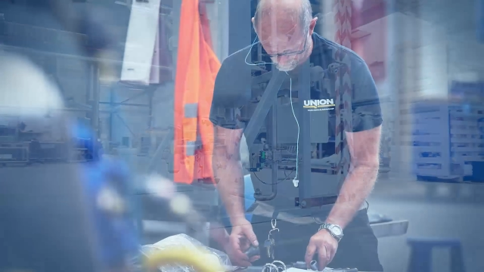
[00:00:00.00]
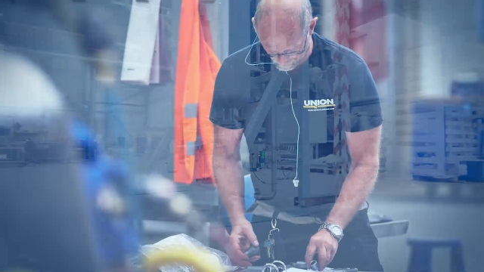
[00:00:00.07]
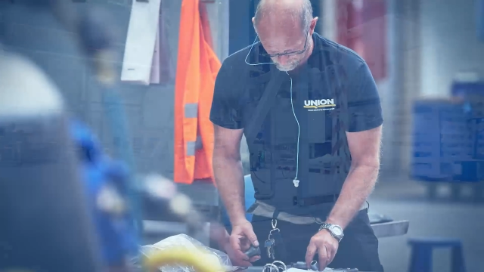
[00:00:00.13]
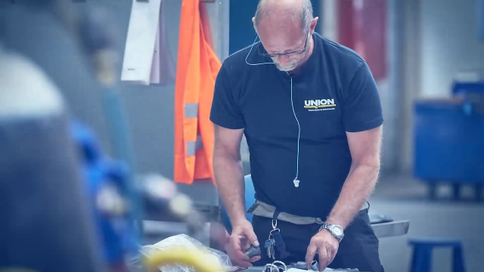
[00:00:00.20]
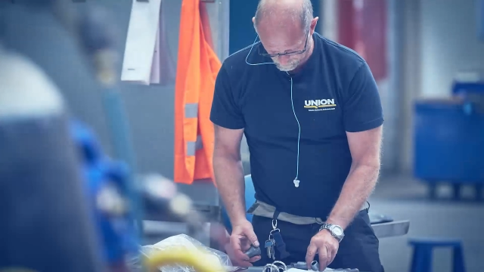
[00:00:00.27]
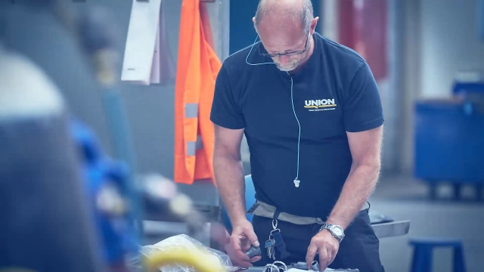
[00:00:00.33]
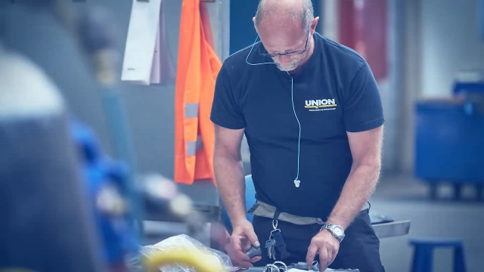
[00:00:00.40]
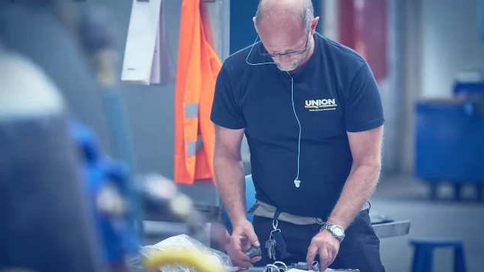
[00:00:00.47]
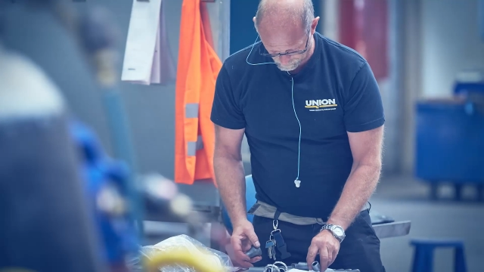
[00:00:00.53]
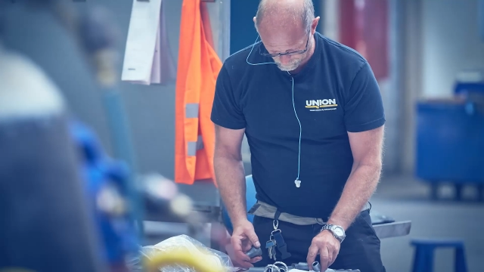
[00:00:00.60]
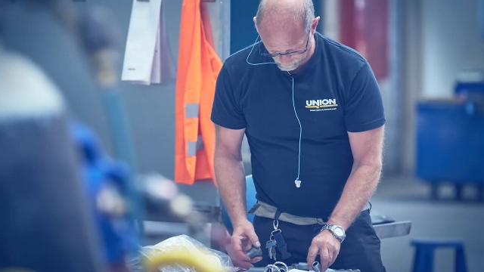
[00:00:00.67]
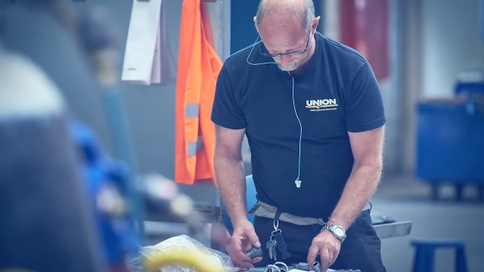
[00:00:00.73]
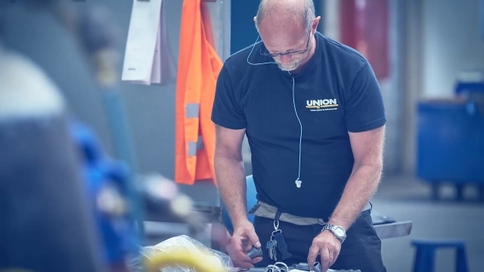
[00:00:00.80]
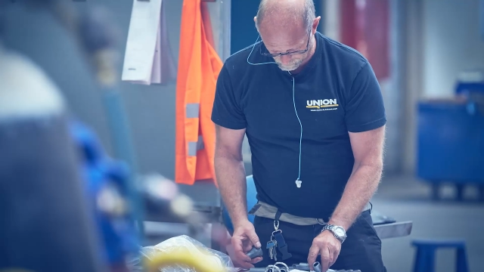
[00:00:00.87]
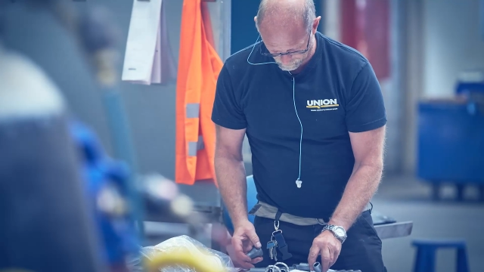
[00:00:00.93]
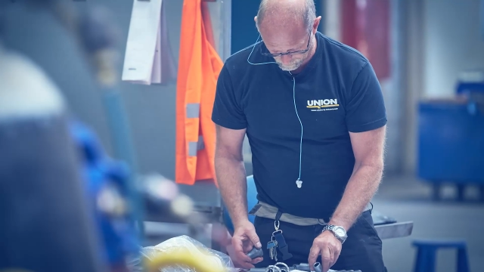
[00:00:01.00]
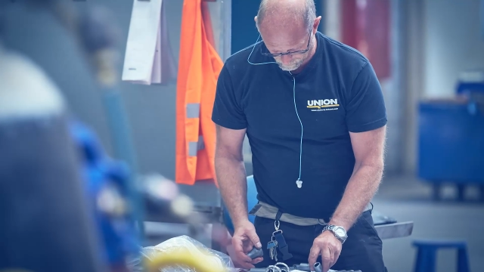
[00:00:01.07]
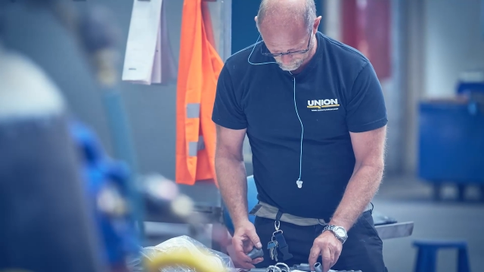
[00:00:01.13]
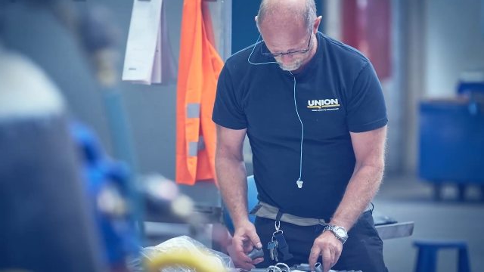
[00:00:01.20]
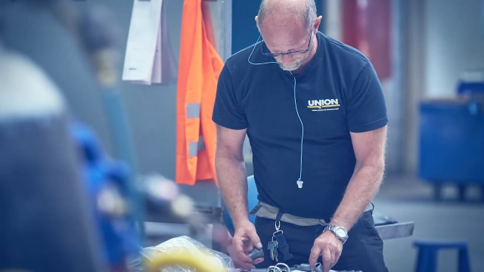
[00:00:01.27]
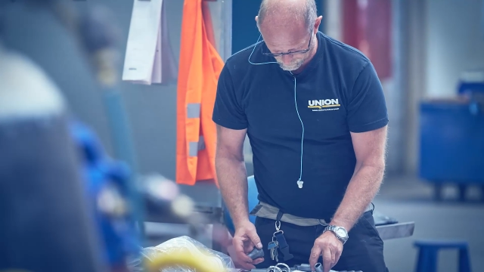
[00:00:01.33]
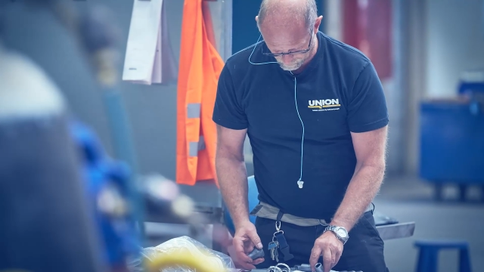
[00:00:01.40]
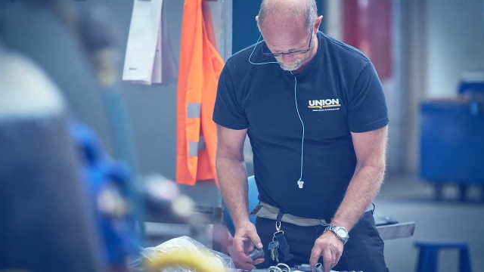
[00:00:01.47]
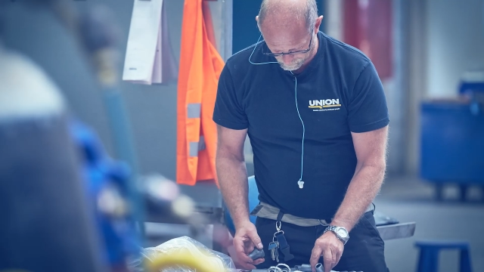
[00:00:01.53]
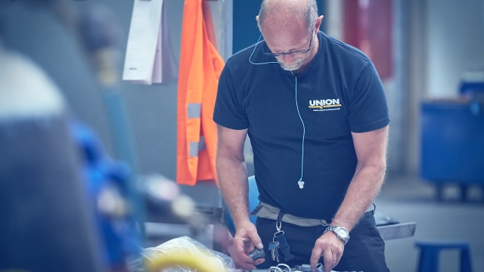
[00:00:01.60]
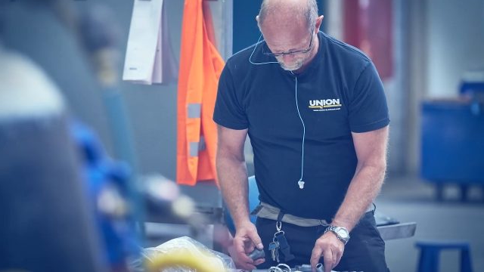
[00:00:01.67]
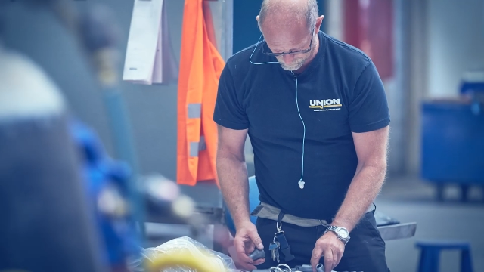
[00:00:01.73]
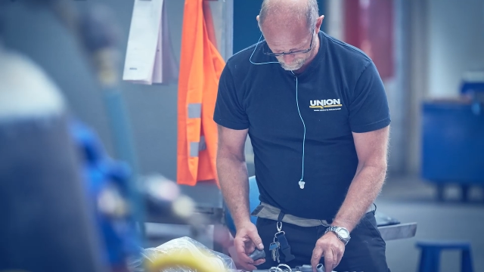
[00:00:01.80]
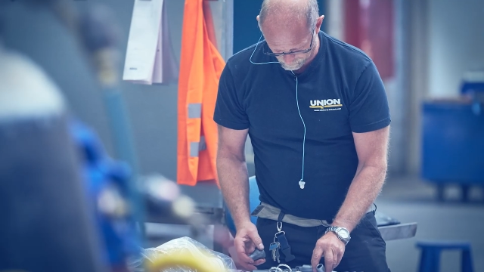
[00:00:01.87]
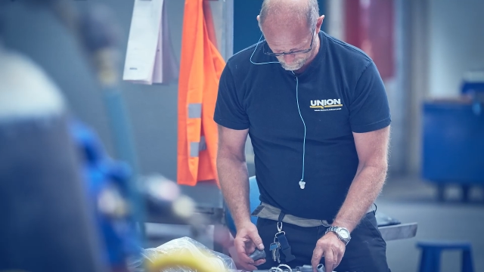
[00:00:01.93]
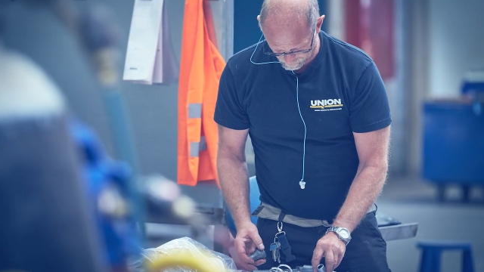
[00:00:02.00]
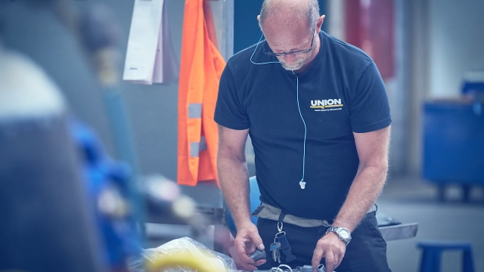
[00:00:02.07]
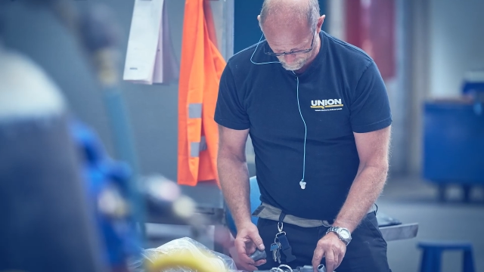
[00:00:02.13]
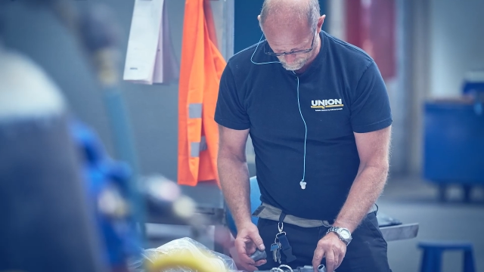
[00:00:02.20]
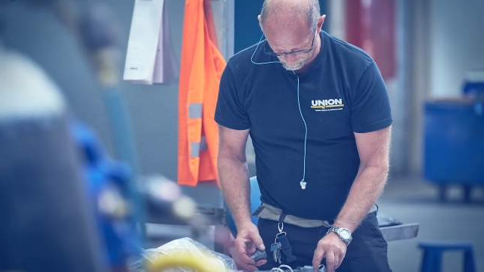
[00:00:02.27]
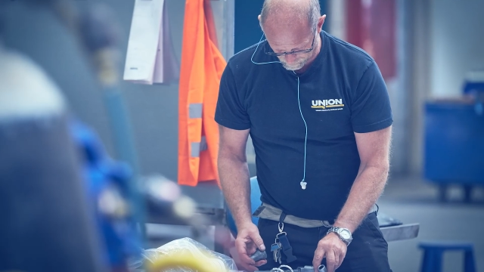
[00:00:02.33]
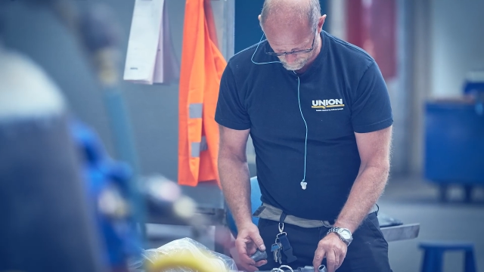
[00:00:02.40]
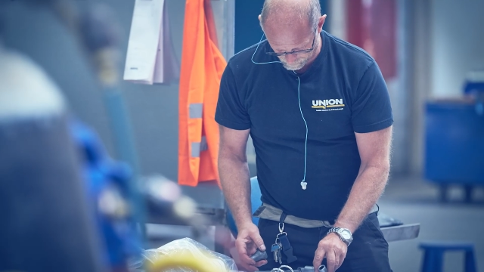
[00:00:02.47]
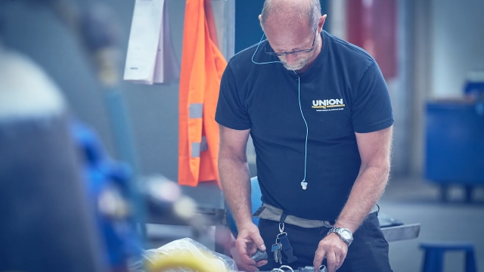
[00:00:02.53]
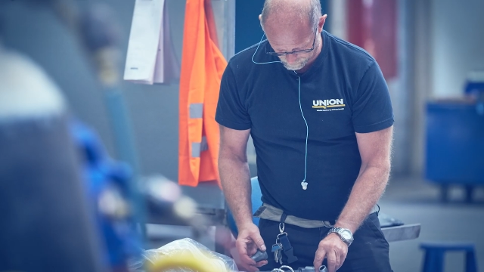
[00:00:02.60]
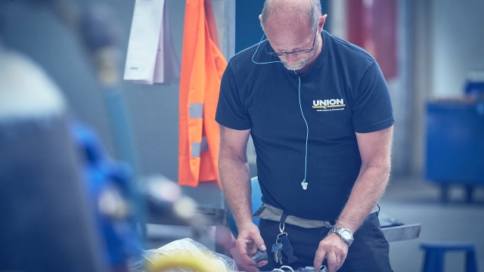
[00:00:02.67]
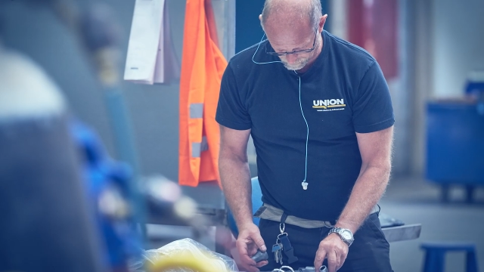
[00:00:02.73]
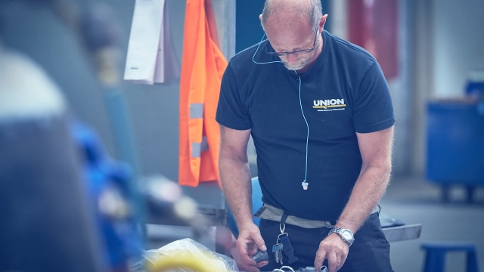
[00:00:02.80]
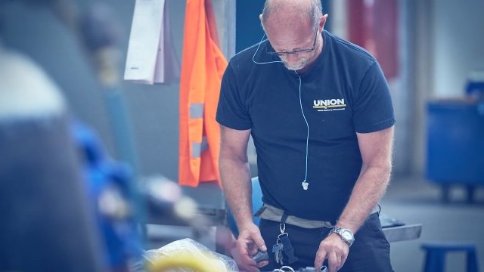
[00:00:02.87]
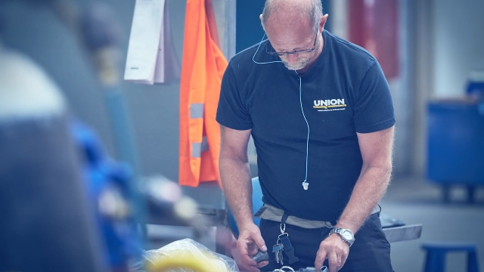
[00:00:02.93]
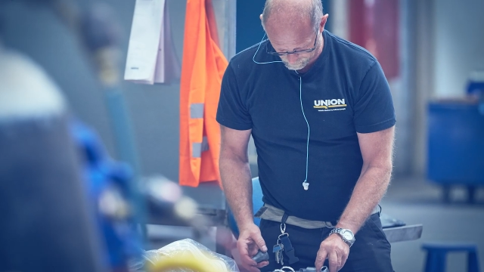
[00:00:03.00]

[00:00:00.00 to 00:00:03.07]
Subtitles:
No face is visible, so there are no lips to read.